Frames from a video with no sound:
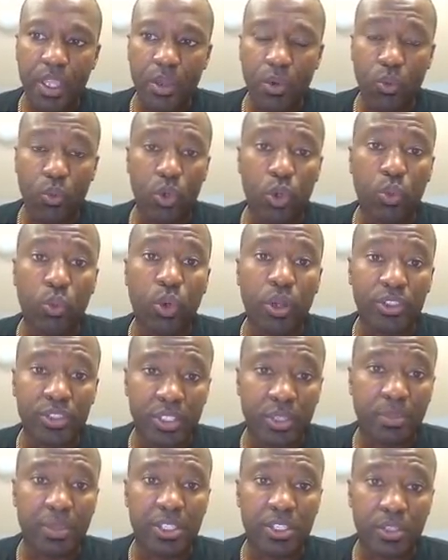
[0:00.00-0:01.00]
would want
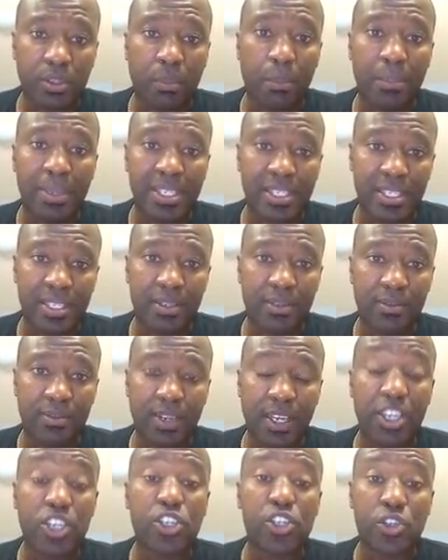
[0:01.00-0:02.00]
to be submissive,
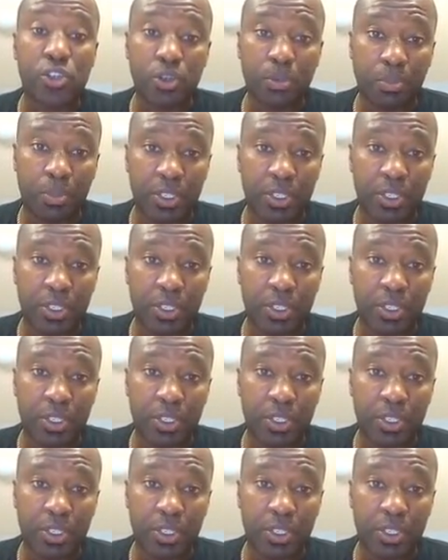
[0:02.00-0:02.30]
should be